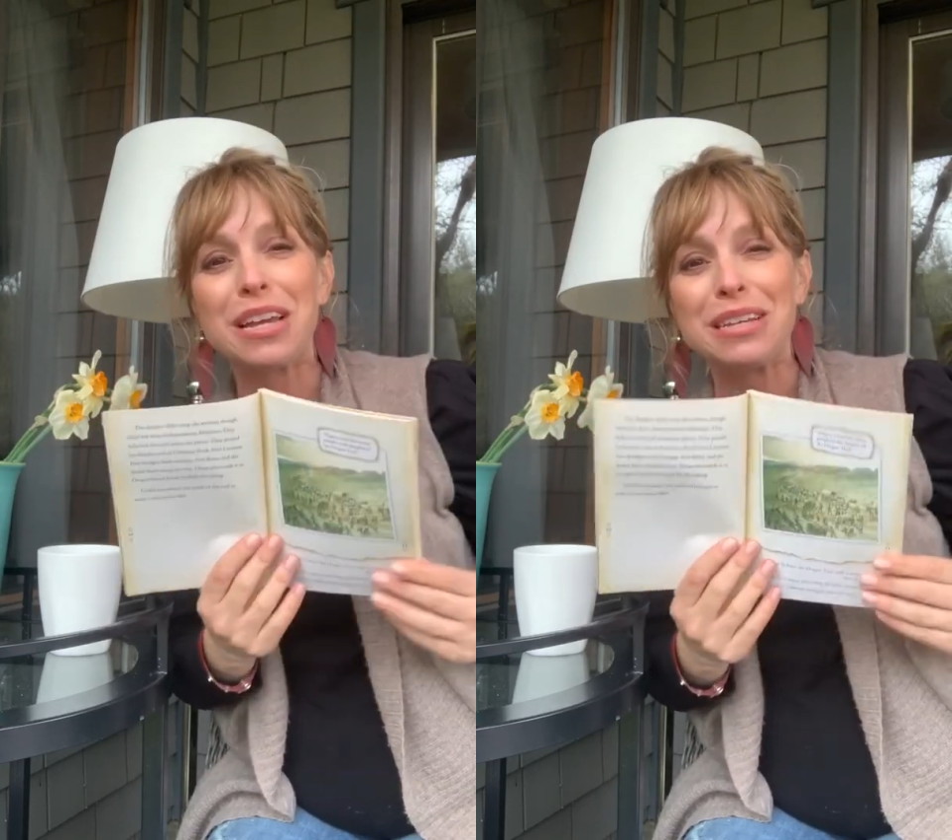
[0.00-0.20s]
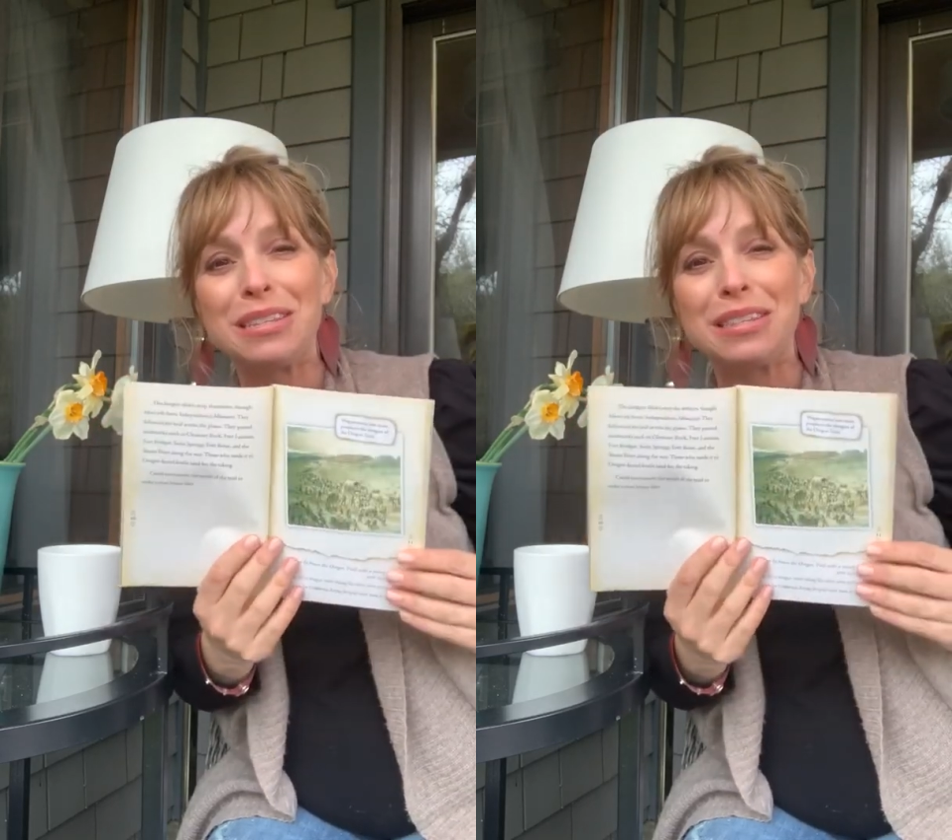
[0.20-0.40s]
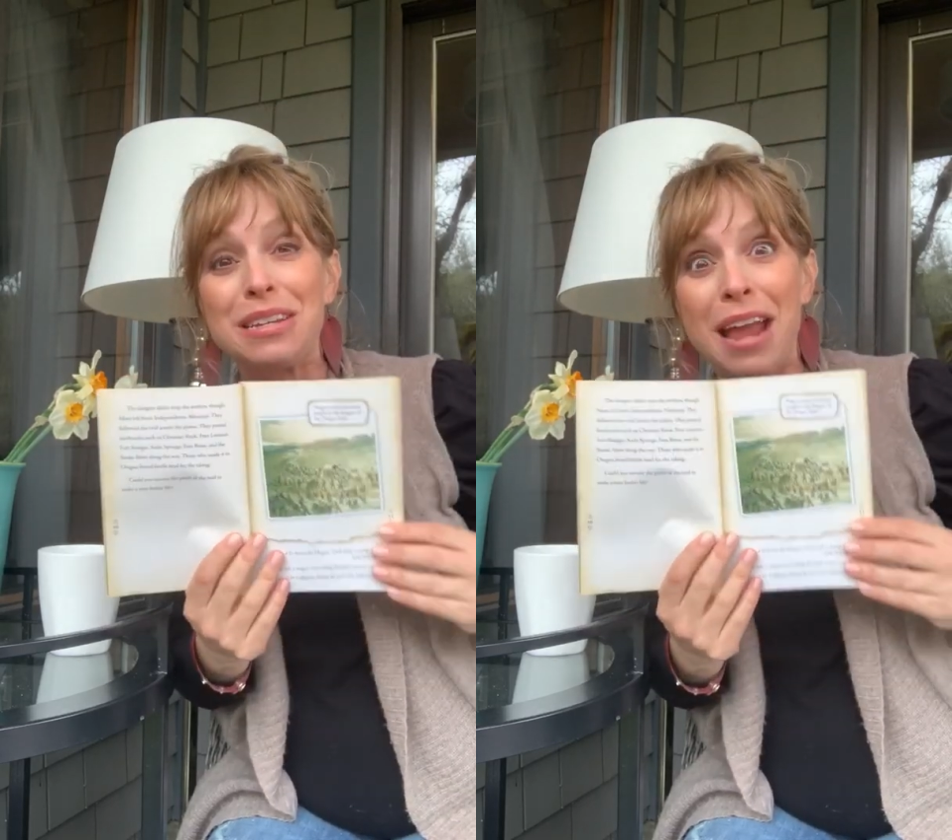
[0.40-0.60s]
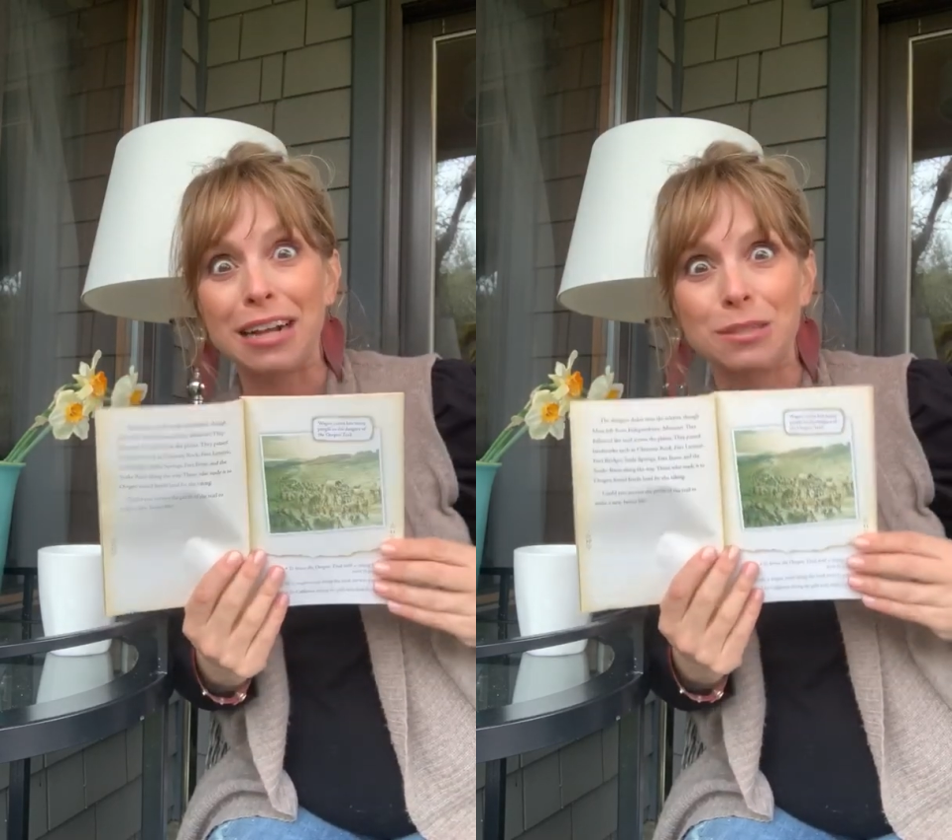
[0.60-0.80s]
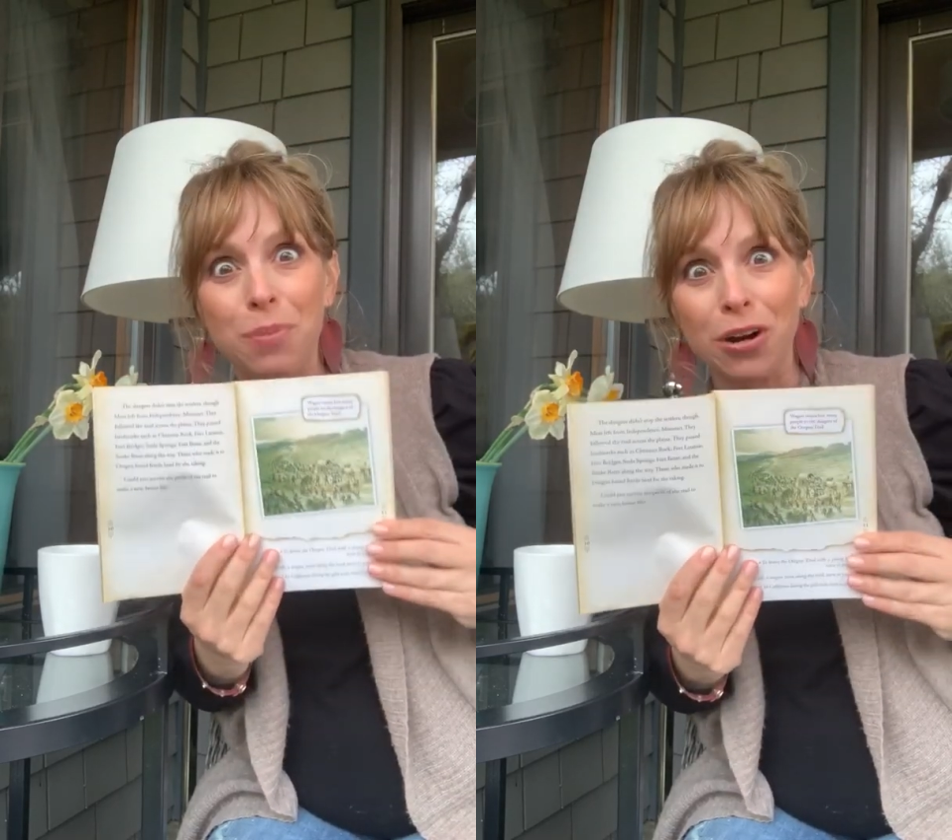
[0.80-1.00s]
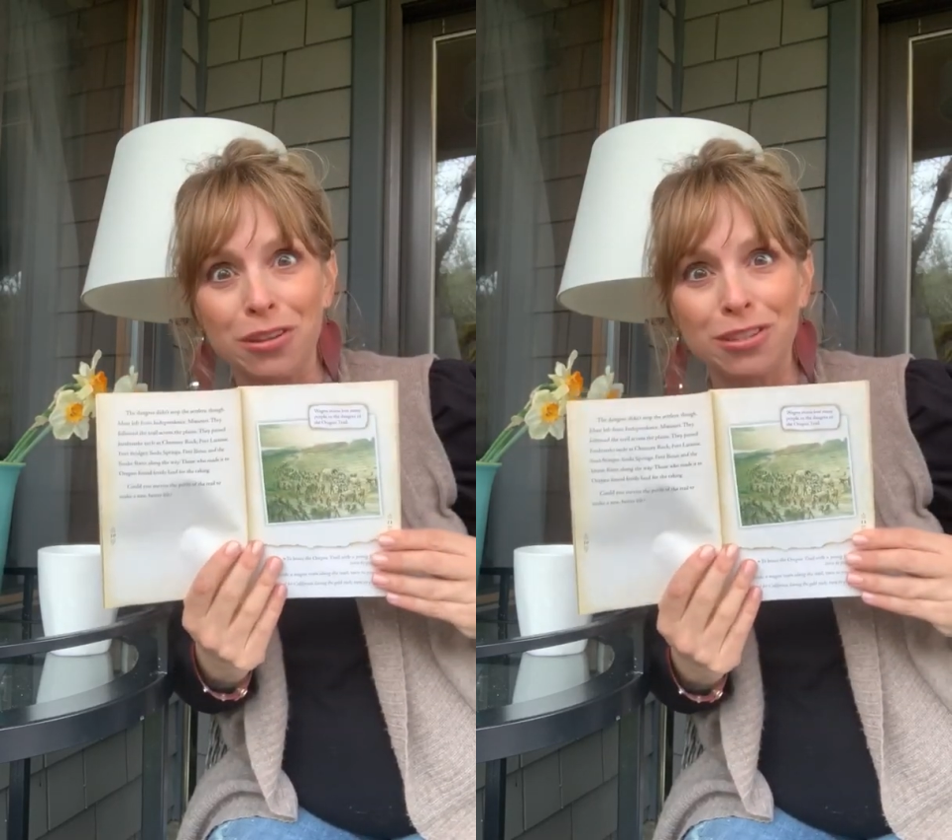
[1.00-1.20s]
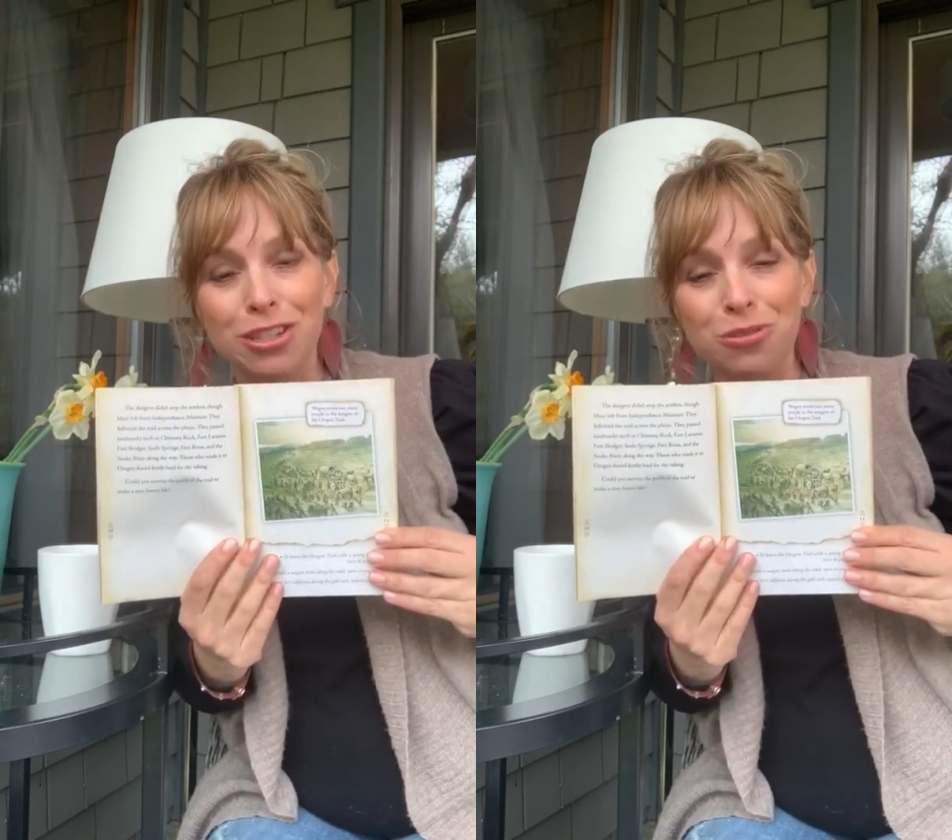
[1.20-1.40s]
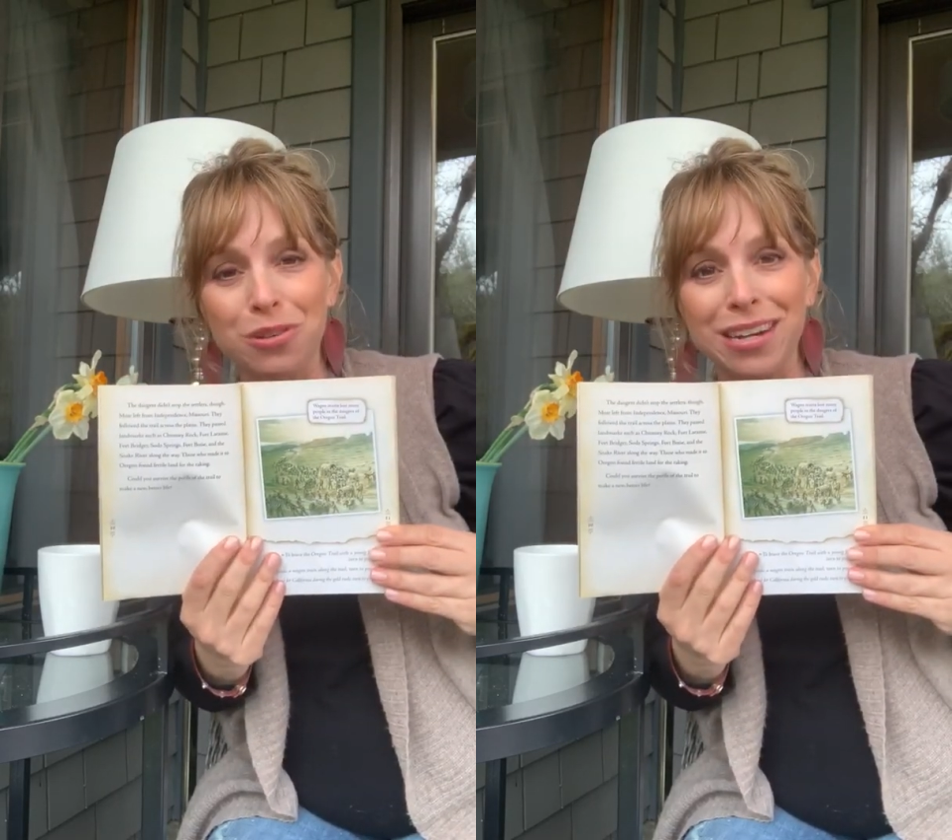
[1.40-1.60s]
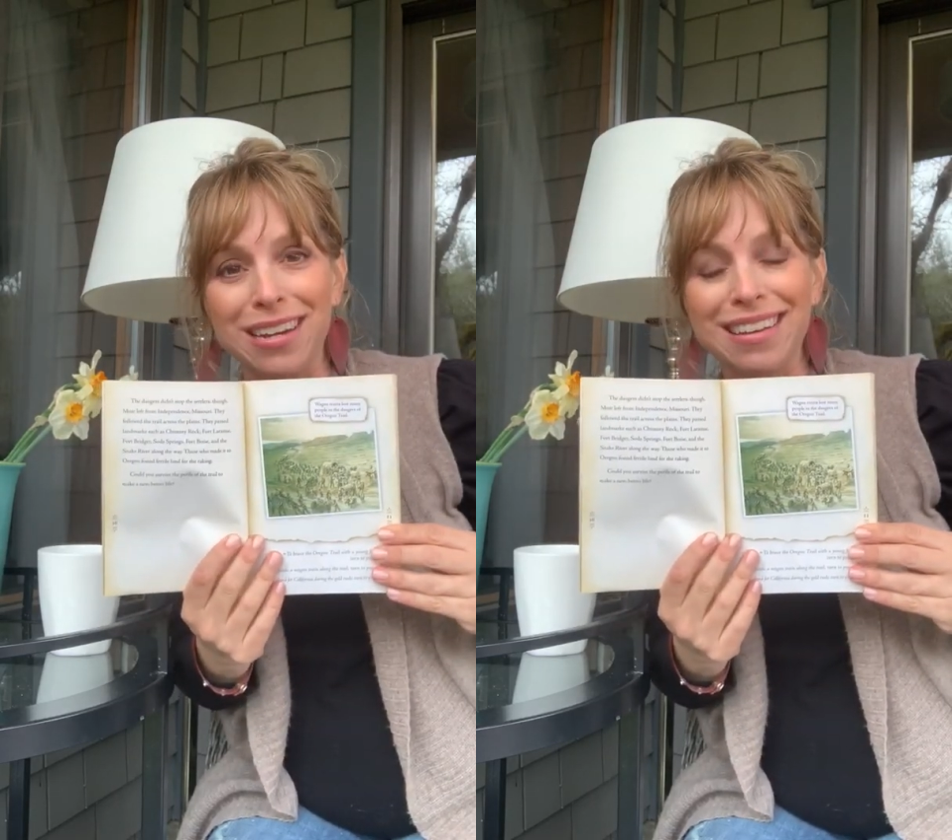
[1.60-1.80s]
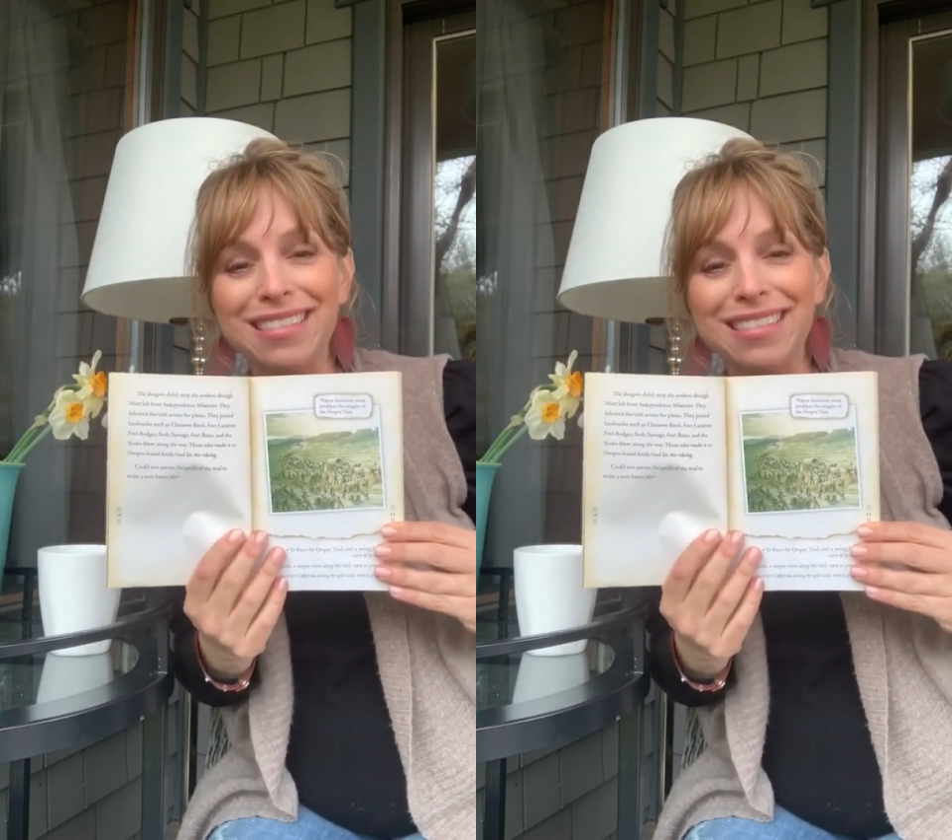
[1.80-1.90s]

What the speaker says: is the next part of the story